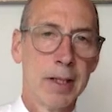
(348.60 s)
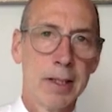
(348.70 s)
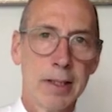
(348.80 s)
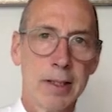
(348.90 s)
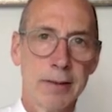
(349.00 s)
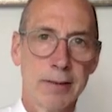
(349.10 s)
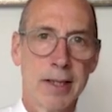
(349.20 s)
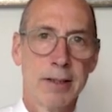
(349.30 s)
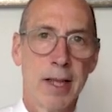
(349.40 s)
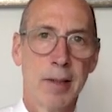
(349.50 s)
It is
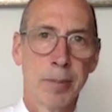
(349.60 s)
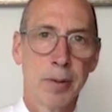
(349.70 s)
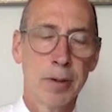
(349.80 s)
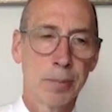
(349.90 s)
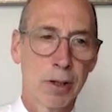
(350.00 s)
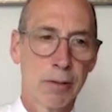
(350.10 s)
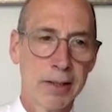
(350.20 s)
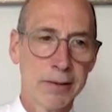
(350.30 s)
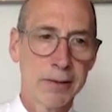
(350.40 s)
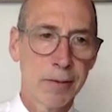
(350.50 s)
a tapered
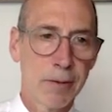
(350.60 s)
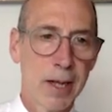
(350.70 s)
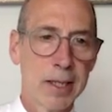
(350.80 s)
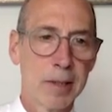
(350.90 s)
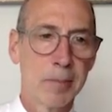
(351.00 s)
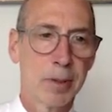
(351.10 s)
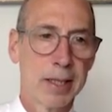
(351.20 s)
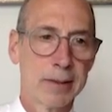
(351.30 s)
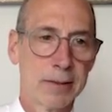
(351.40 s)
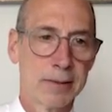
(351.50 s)
progressive thread
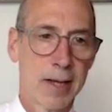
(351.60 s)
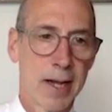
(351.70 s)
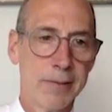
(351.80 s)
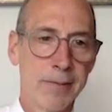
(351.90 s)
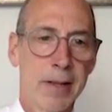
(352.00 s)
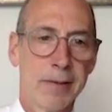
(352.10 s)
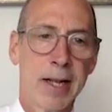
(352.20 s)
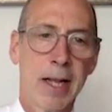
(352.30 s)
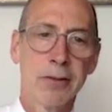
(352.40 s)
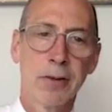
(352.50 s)
implant design that
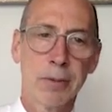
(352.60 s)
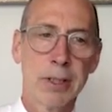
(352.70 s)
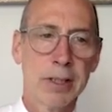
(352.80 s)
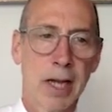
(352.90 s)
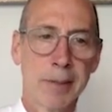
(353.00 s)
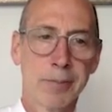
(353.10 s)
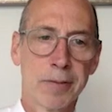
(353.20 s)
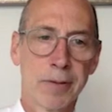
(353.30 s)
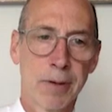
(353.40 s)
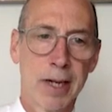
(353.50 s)
has 3 types
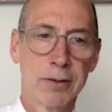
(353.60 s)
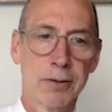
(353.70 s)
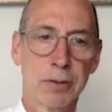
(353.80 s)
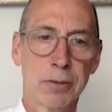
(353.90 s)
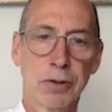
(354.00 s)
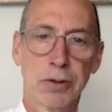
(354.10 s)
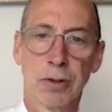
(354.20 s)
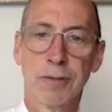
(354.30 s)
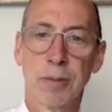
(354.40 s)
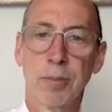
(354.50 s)
of threads to
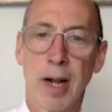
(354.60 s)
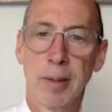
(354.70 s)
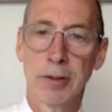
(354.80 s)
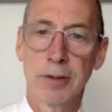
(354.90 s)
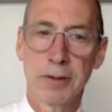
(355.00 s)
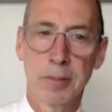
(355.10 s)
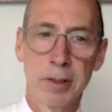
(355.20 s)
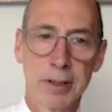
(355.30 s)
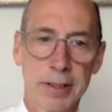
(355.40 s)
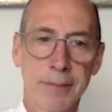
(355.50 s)
assure for primary
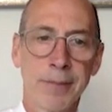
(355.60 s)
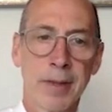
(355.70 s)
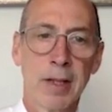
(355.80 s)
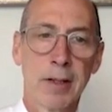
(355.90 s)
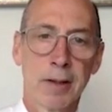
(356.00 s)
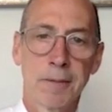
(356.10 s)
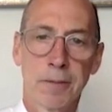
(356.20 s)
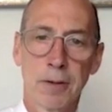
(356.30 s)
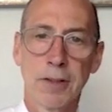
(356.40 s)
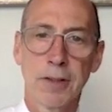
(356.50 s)
stability. The
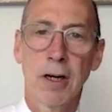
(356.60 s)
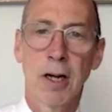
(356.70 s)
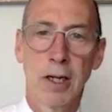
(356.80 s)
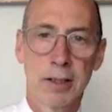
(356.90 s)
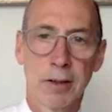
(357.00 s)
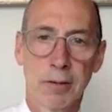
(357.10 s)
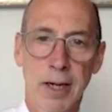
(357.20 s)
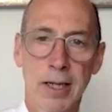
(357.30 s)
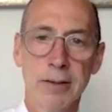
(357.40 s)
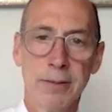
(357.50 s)
first are cutting
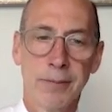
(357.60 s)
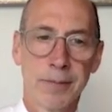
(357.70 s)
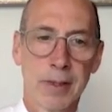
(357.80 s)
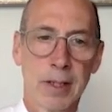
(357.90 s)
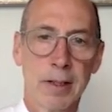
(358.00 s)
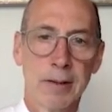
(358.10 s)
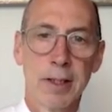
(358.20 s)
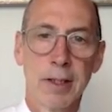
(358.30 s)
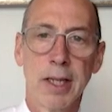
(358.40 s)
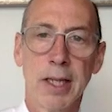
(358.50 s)
threads
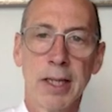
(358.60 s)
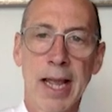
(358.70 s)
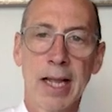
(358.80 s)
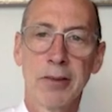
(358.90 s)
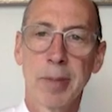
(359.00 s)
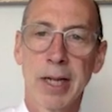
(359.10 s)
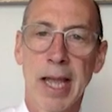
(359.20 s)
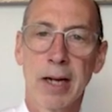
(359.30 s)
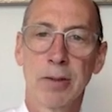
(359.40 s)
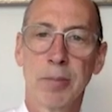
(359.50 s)
that enhance
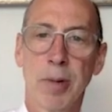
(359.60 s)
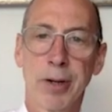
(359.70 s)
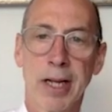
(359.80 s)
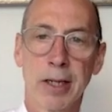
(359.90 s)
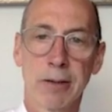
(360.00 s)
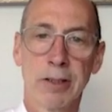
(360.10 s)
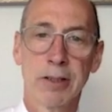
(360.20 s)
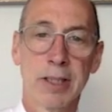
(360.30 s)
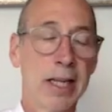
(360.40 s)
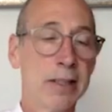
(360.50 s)
mechanical bone anchorage
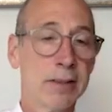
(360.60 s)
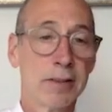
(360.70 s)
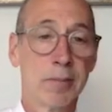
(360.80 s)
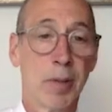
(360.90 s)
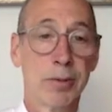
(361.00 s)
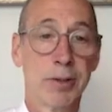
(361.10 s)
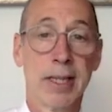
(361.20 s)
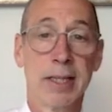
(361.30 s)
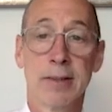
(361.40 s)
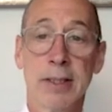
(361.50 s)
in cases of bone
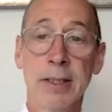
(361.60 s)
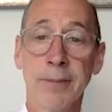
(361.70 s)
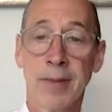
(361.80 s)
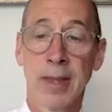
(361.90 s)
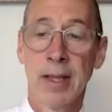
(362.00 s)
density.